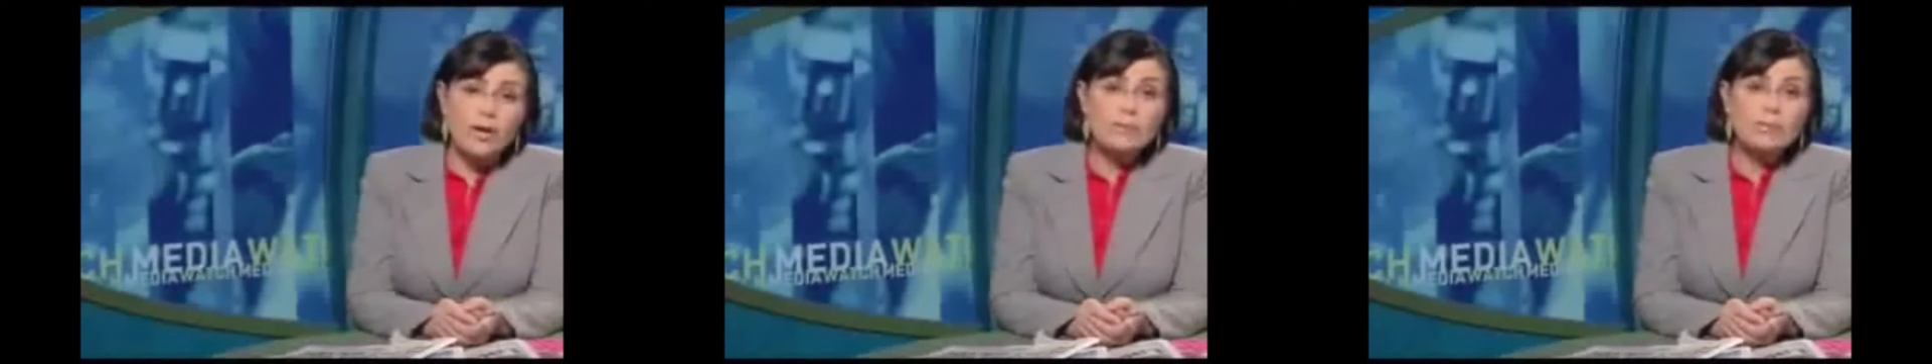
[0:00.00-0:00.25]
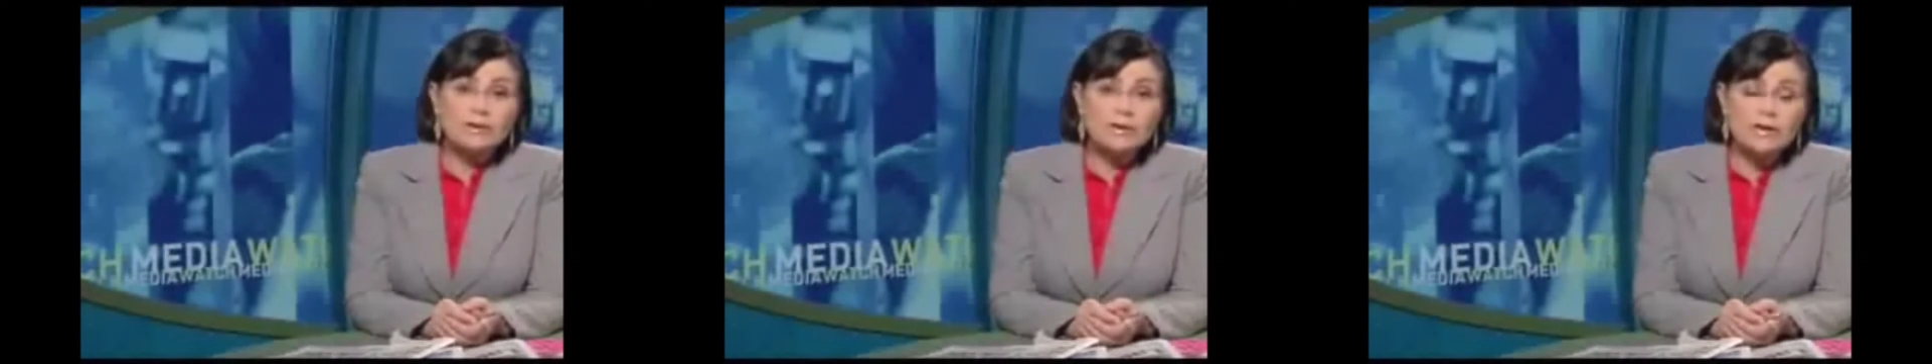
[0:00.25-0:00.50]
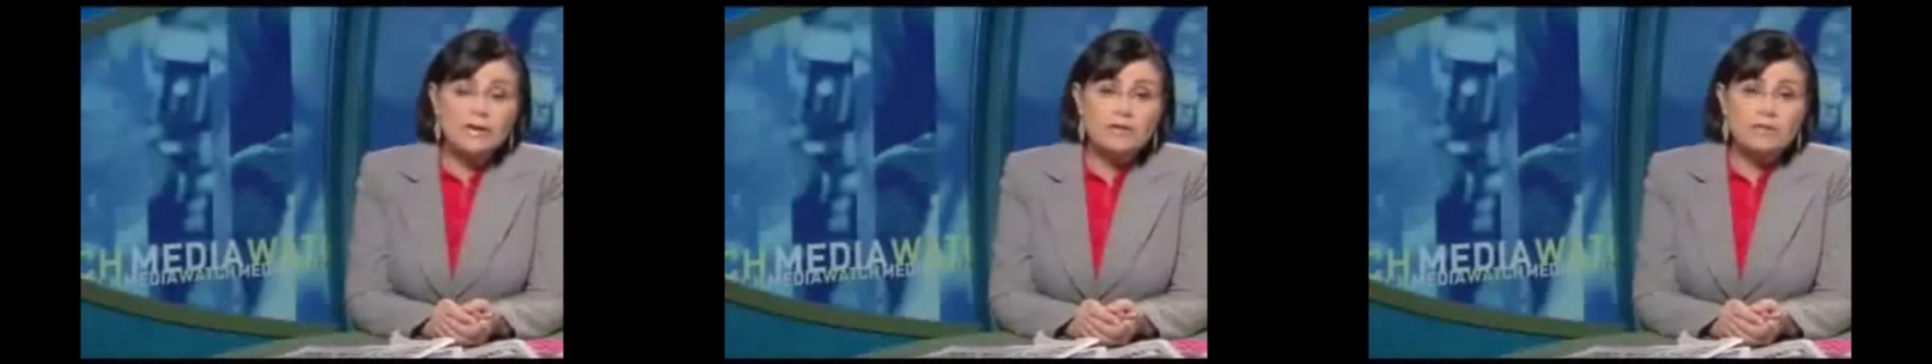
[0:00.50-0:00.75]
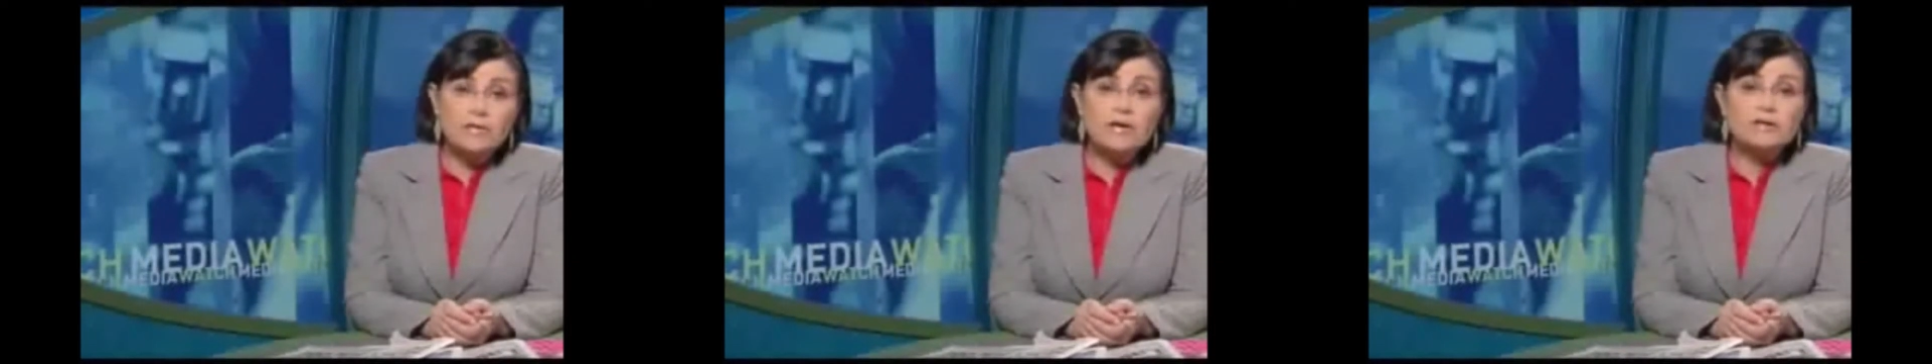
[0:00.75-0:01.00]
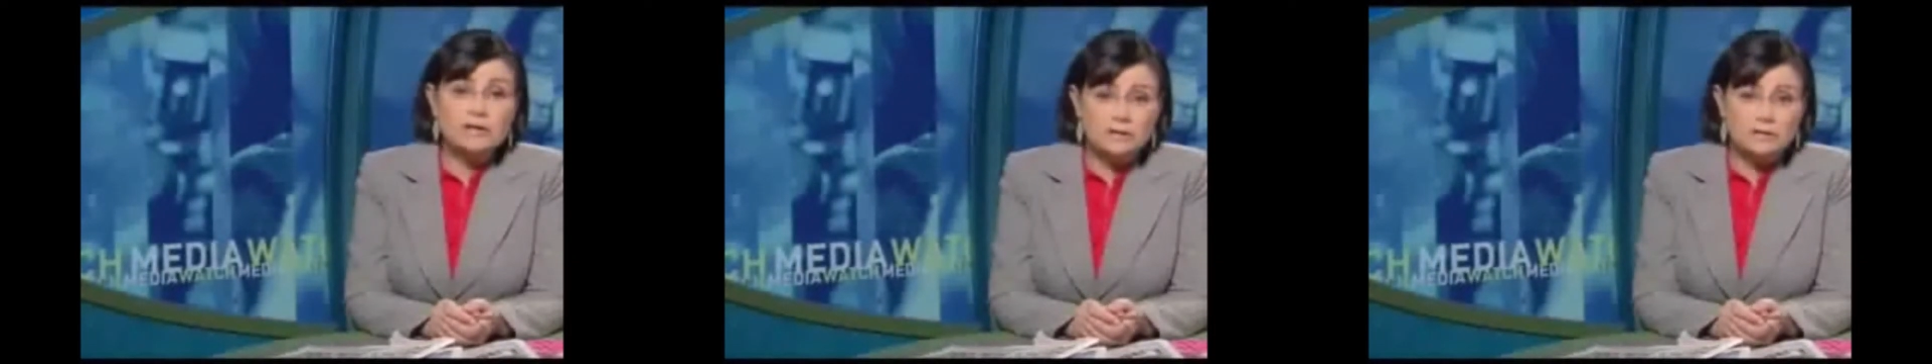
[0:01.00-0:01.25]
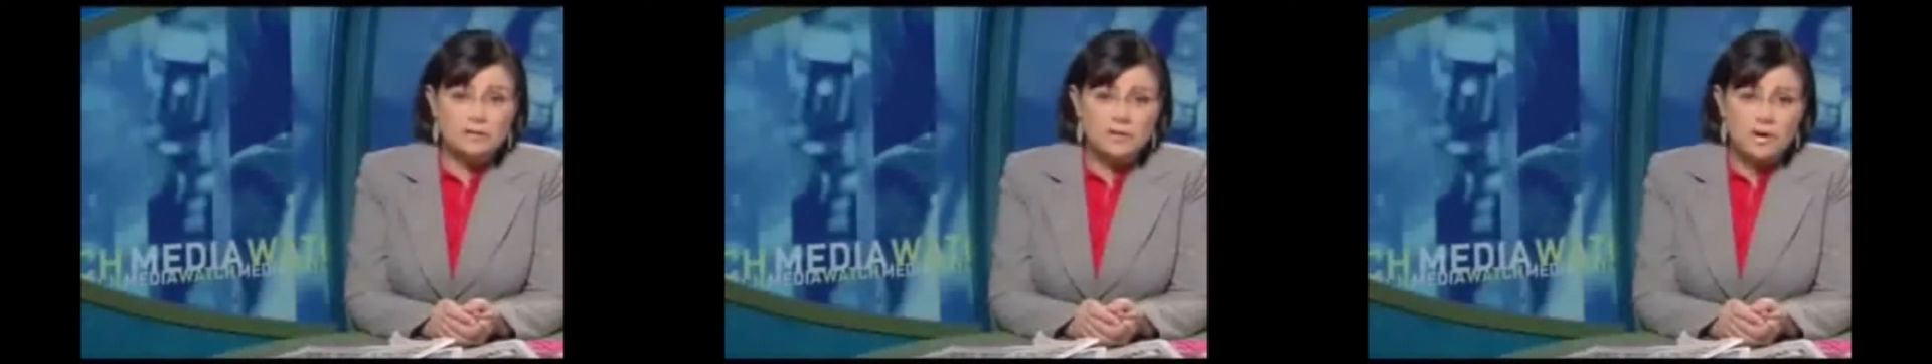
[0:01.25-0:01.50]
we believe it
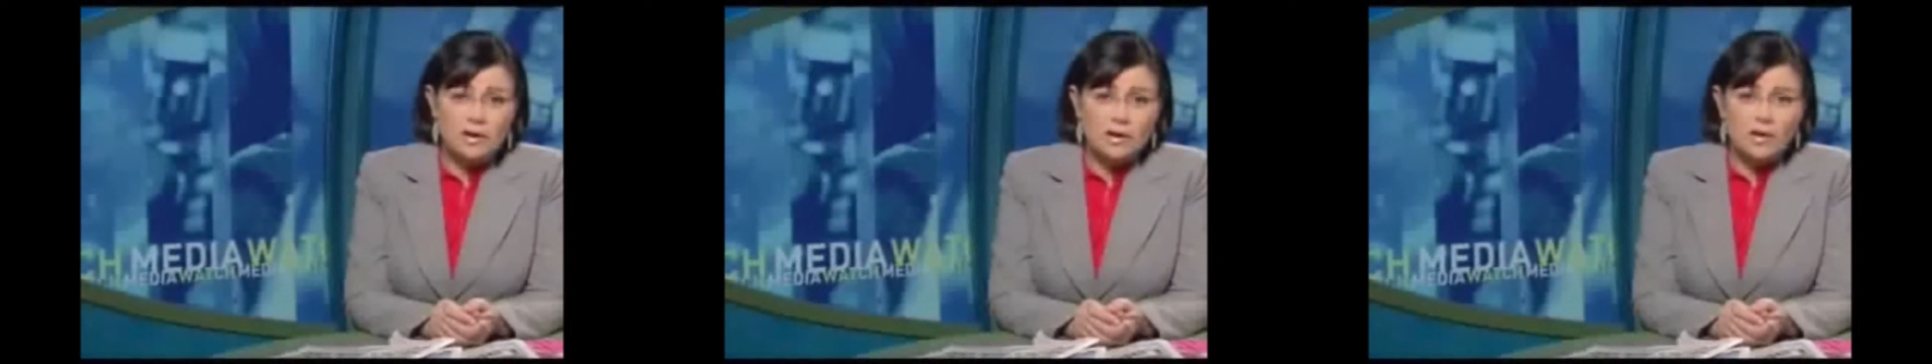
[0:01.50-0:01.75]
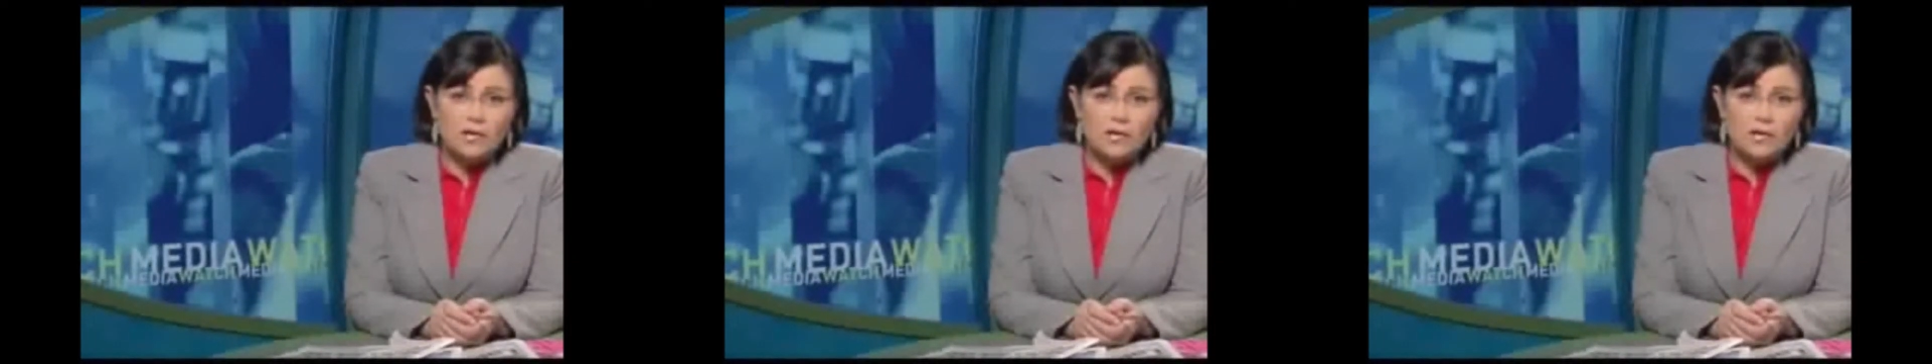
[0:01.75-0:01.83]
is.